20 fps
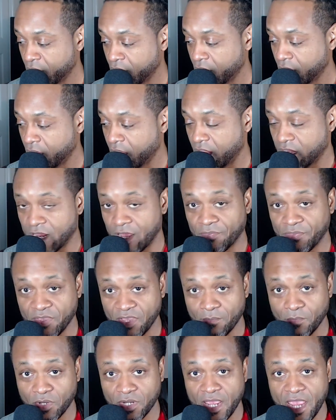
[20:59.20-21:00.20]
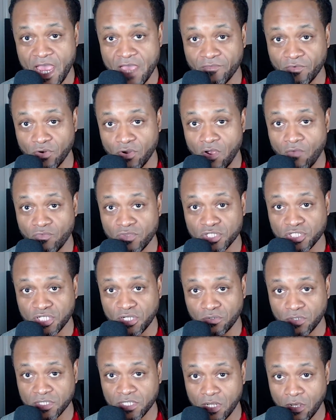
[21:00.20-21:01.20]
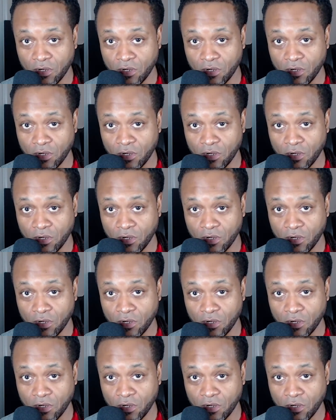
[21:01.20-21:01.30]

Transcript: And I think I'm going to have her on the show to talk